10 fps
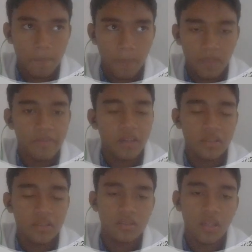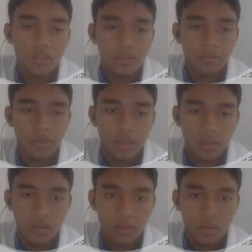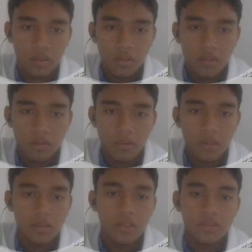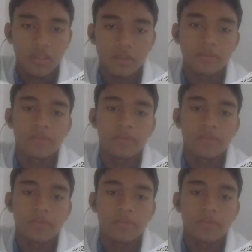device that will run itself.